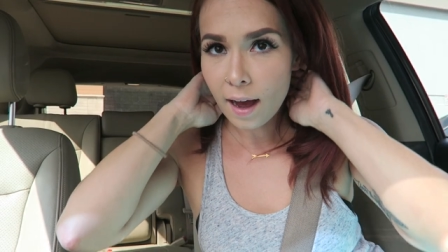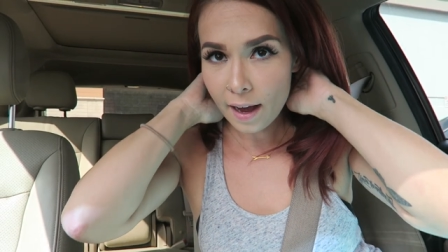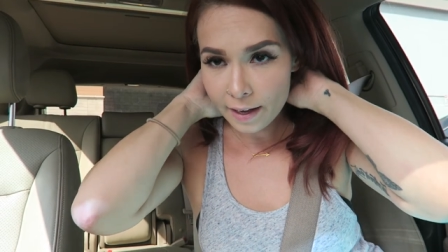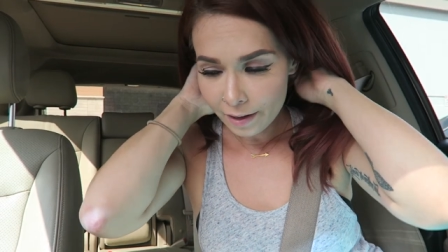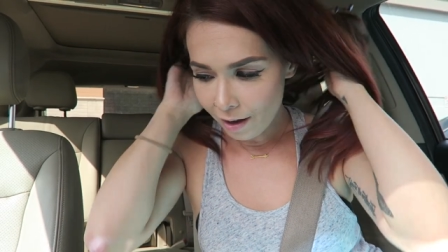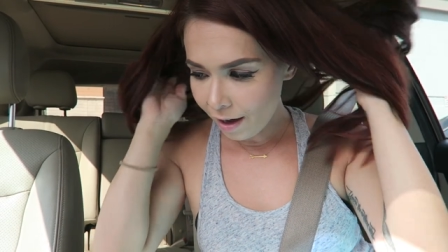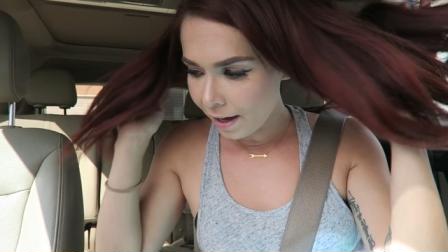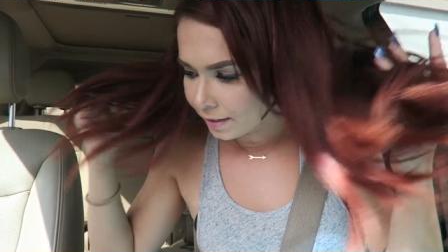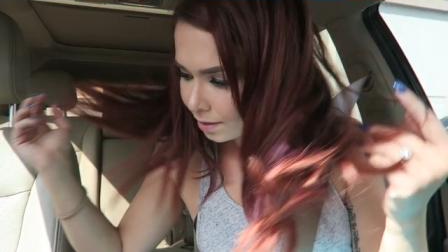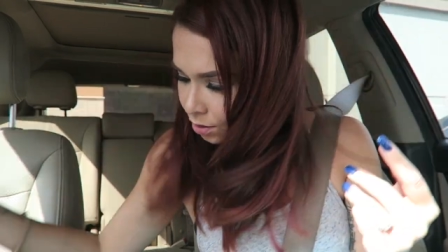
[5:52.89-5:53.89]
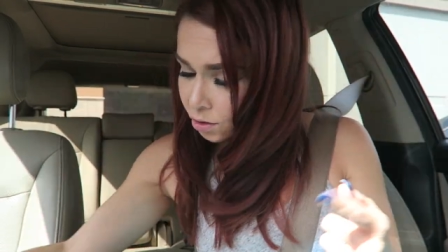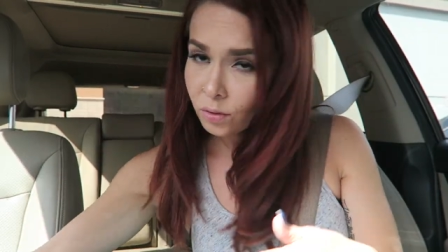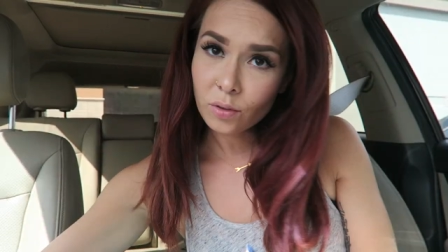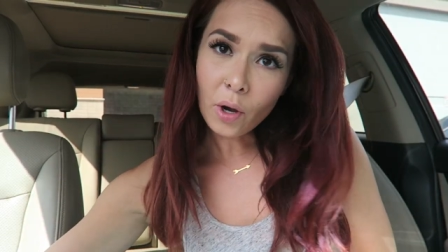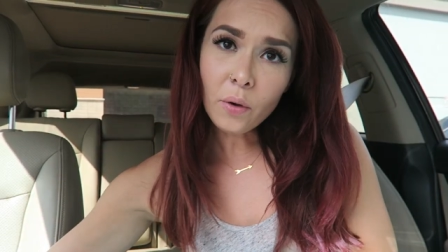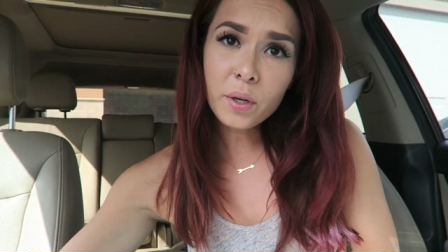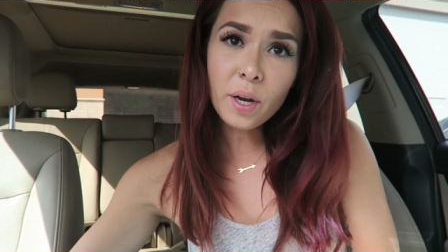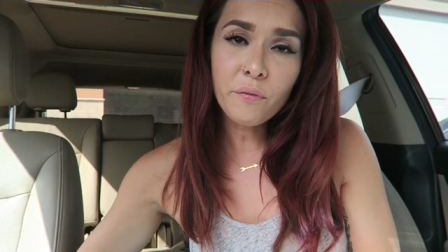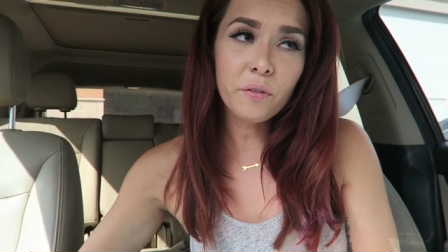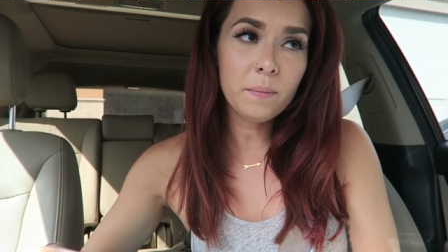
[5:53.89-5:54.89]
I got
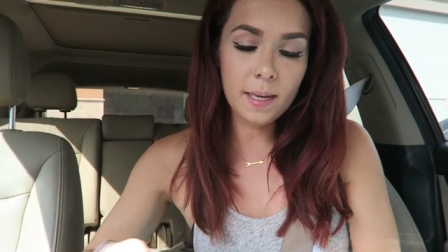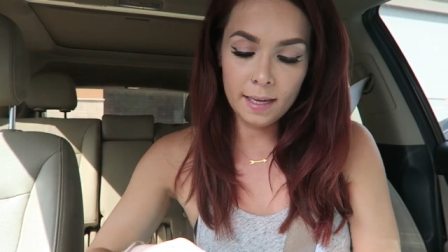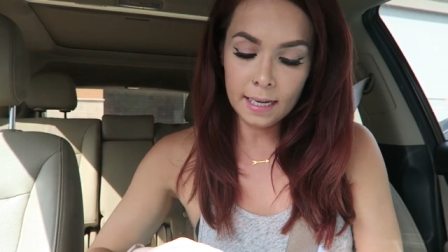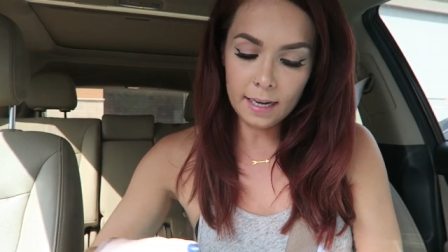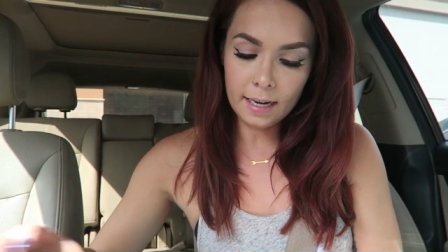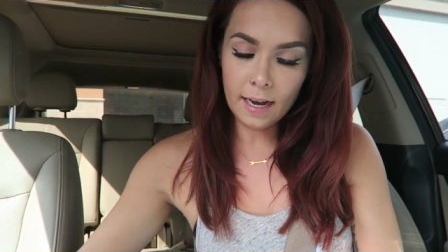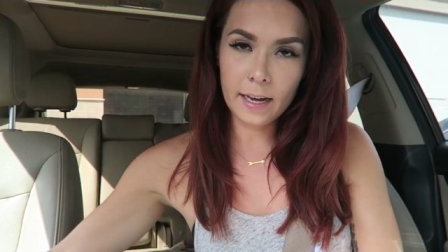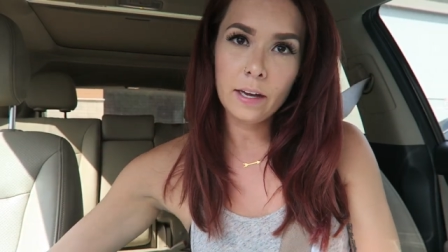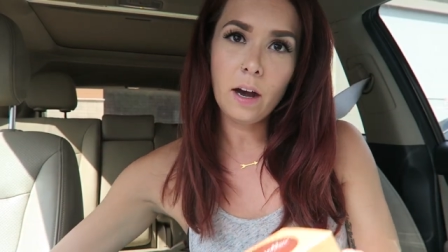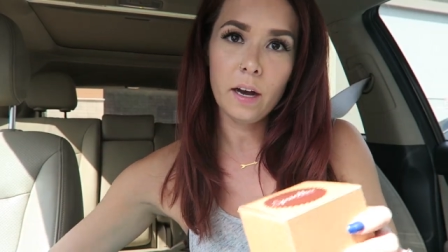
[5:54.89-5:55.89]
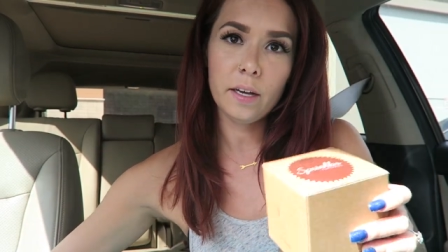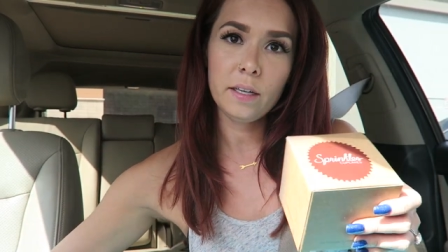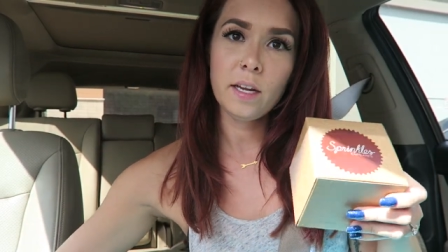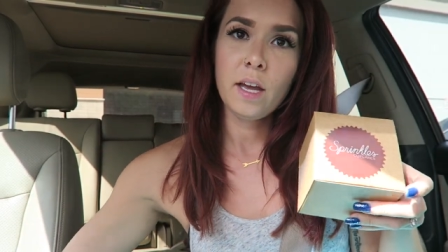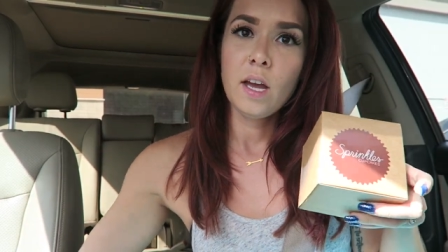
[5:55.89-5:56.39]
coconut for me and I got